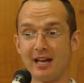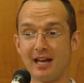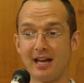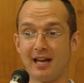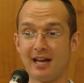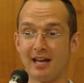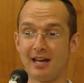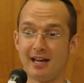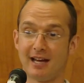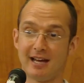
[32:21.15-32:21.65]

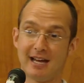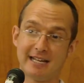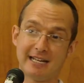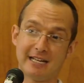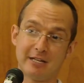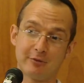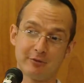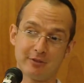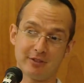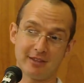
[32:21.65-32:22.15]
and
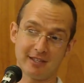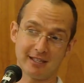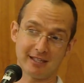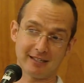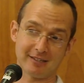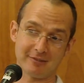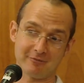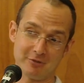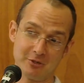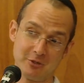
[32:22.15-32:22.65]
I don't
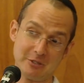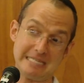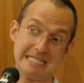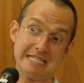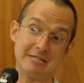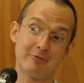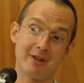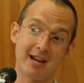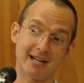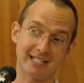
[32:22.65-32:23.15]
think you
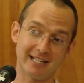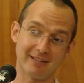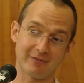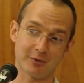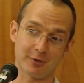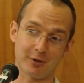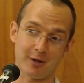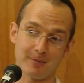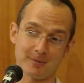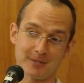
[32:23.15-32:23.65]
need React Native
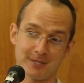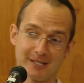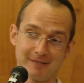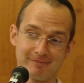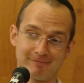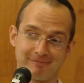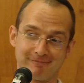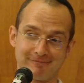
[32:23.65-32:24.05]
to accomplish that.